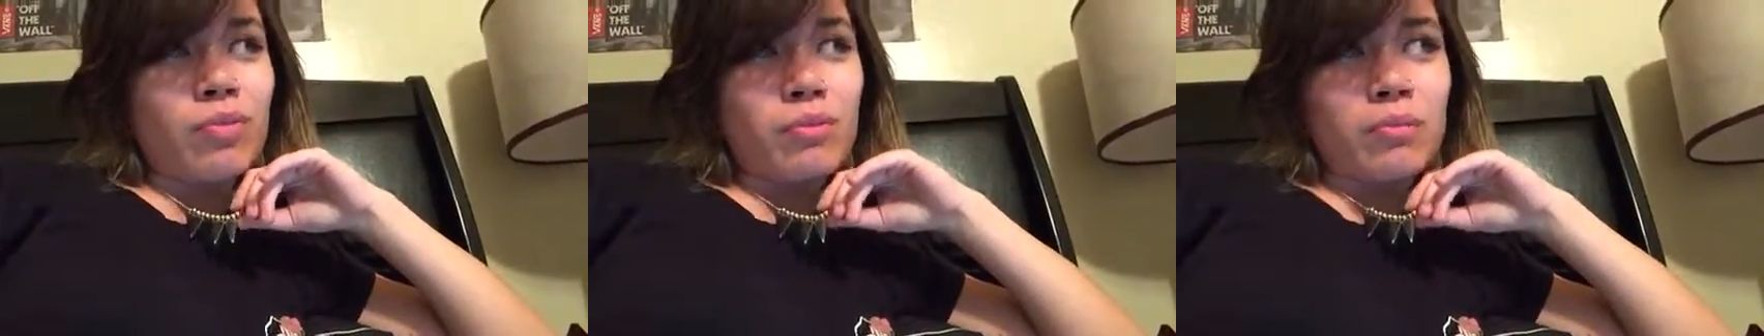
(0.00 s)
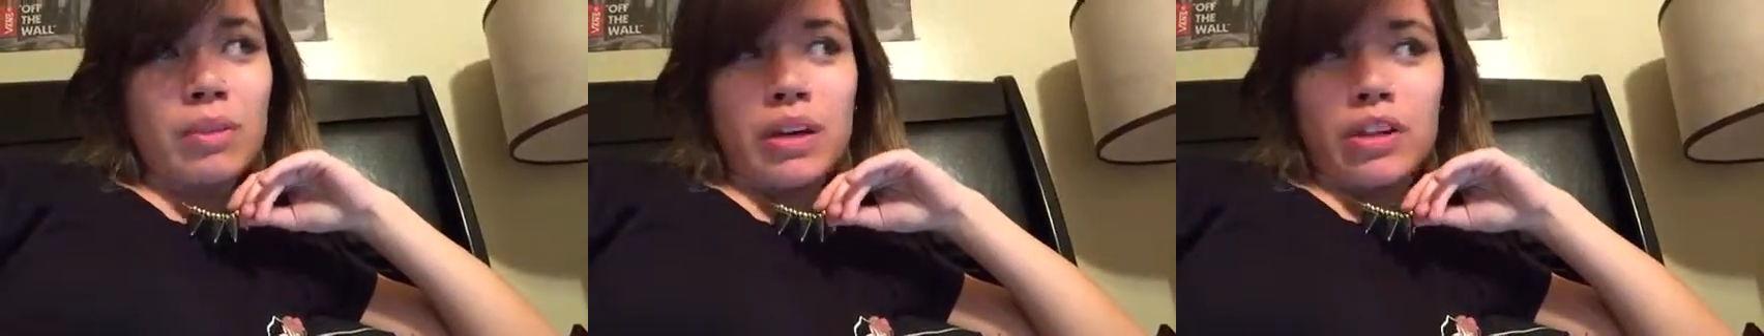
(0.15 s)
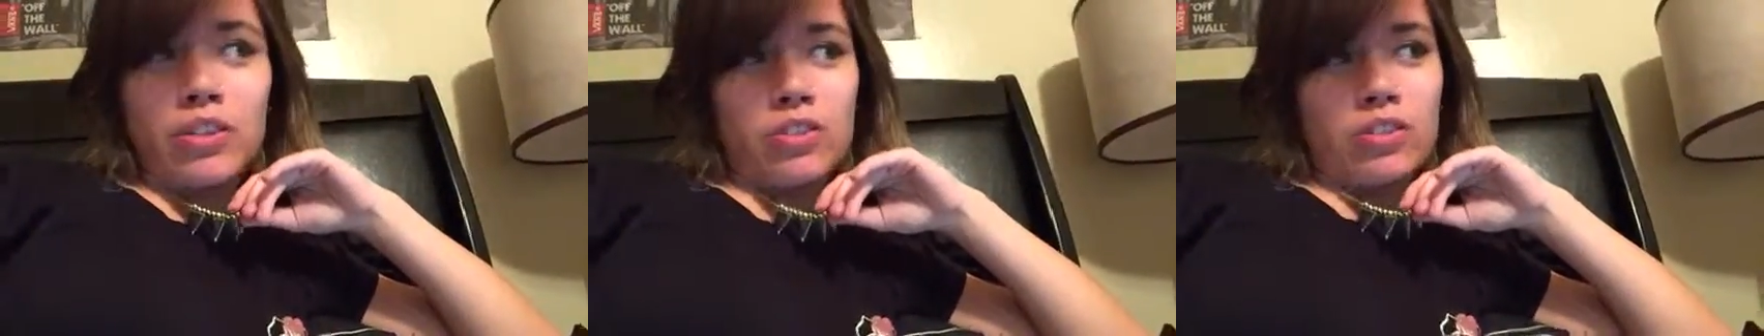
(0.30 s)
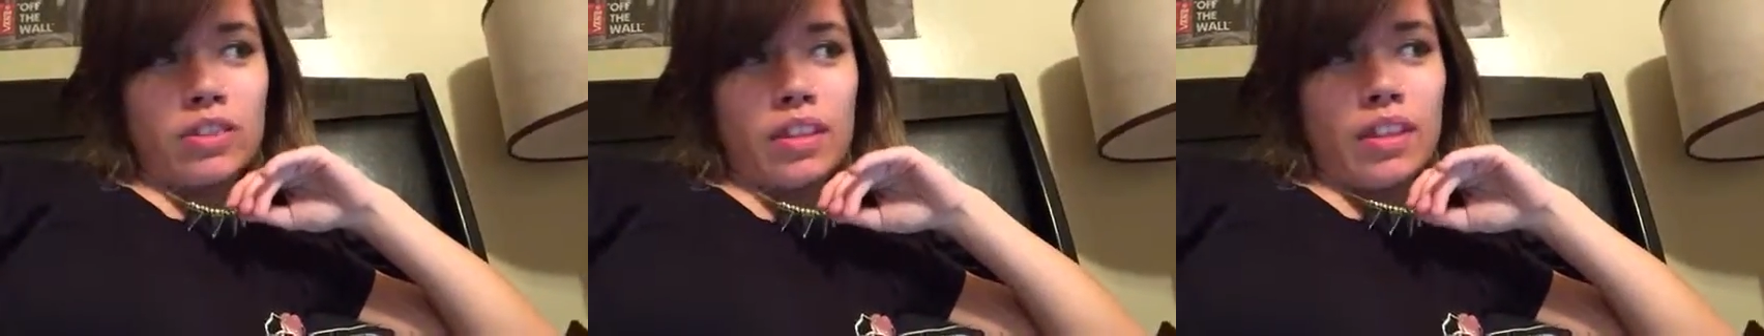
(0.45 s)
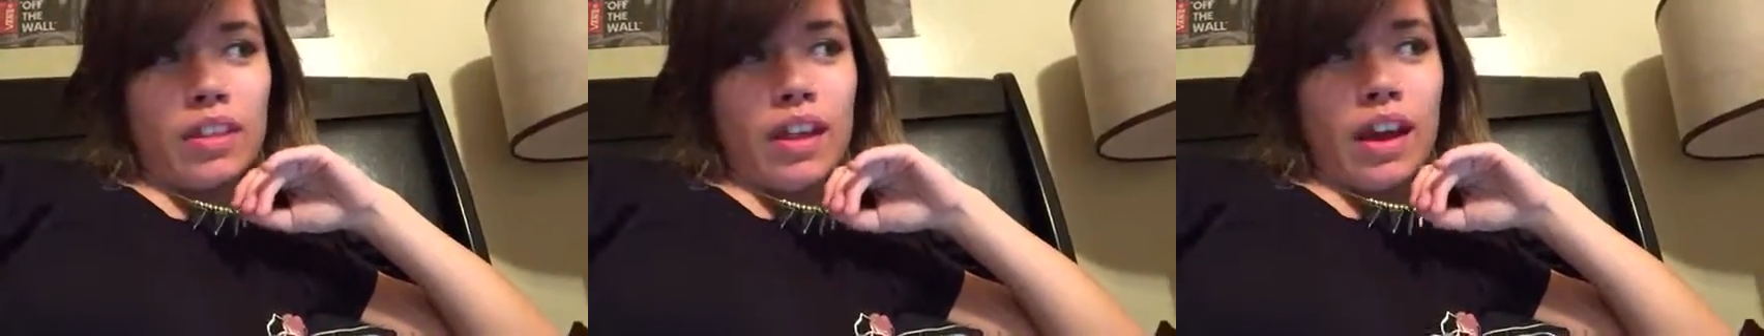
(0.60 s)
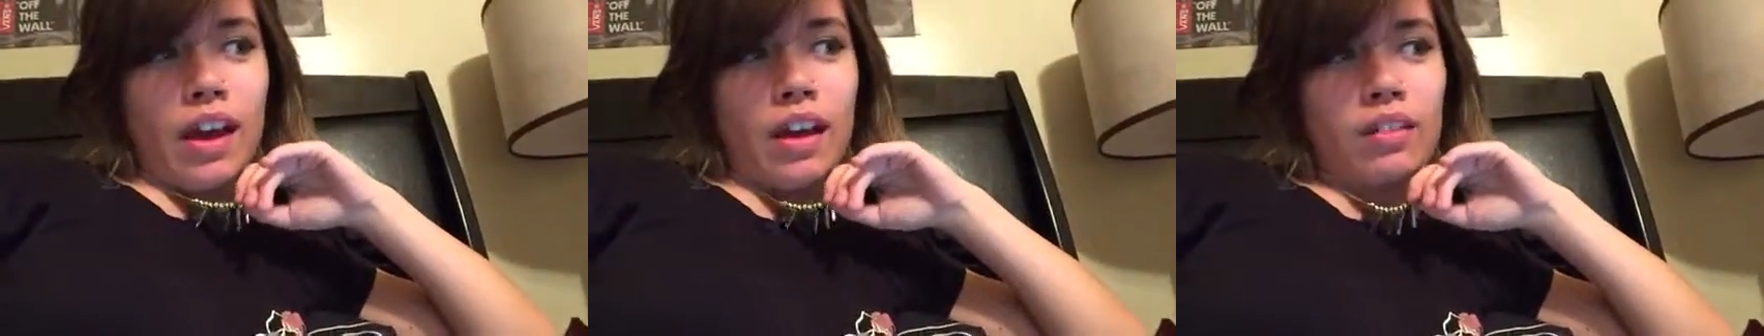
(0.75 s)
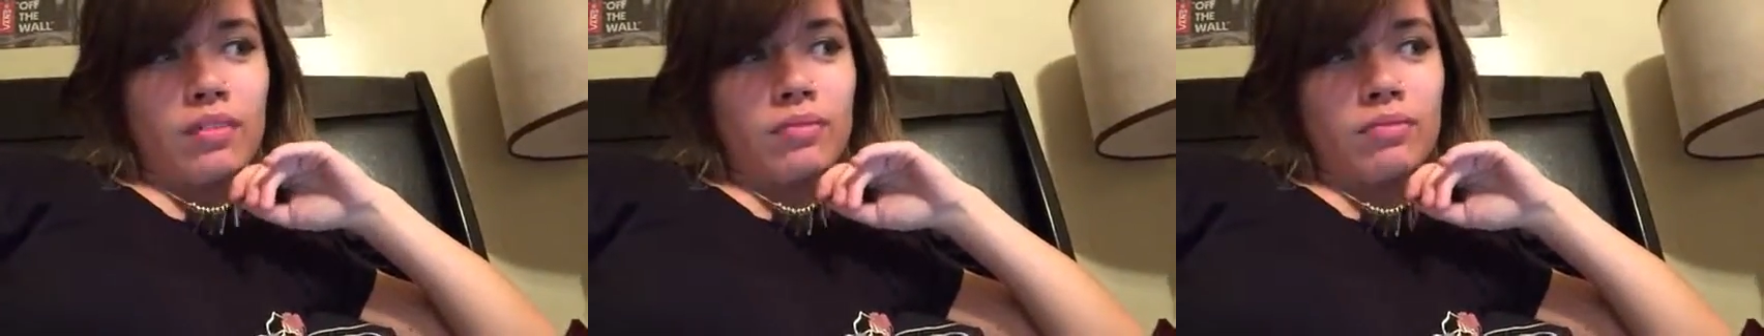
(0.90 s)
better than
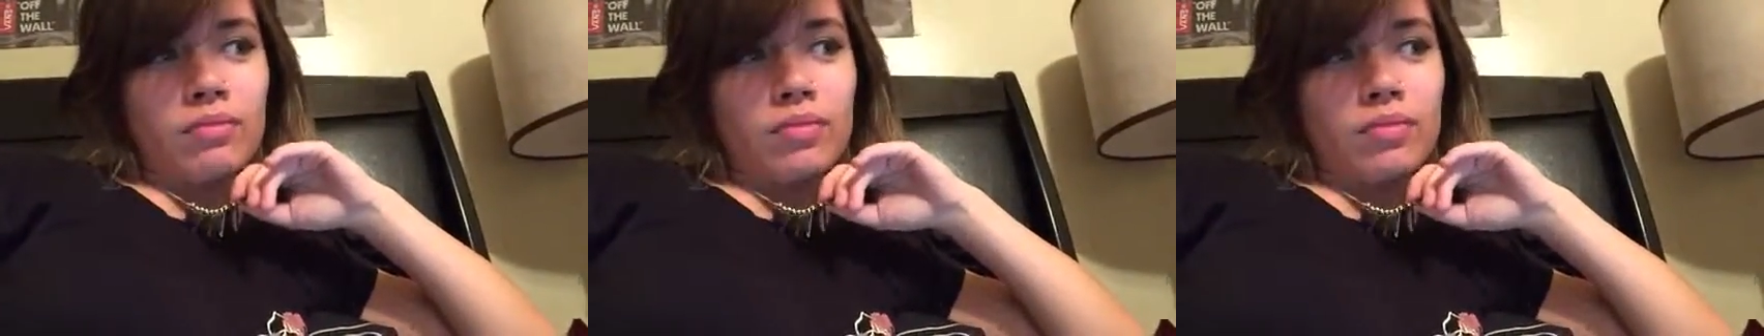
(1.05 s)
that.